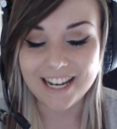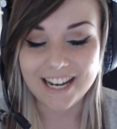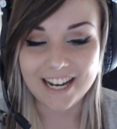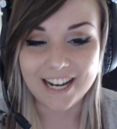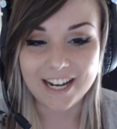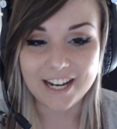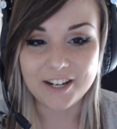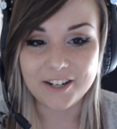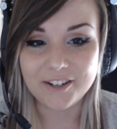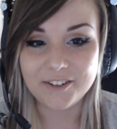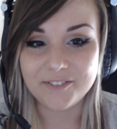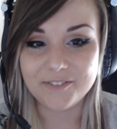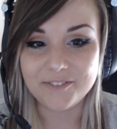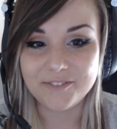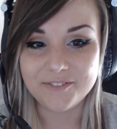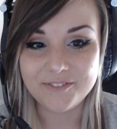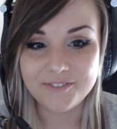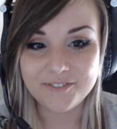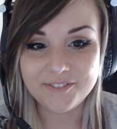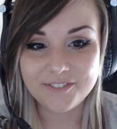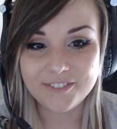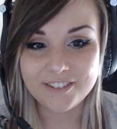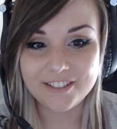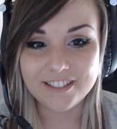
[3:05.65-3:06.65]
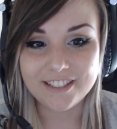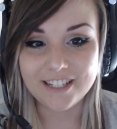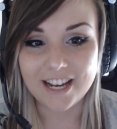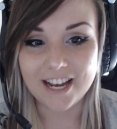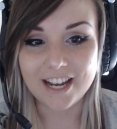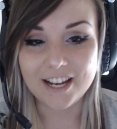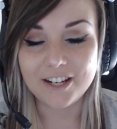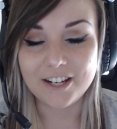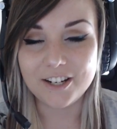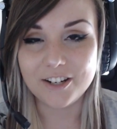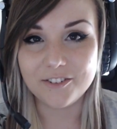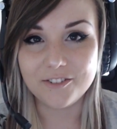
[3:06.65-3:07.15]
Um,
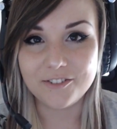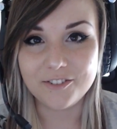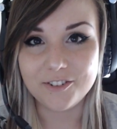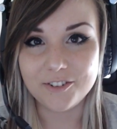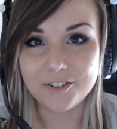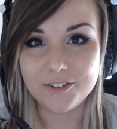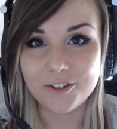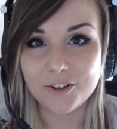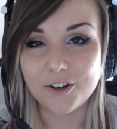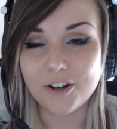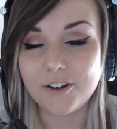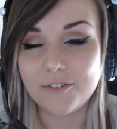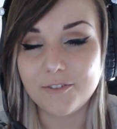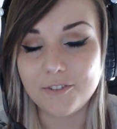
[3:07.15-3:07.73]
I don't know if you know her.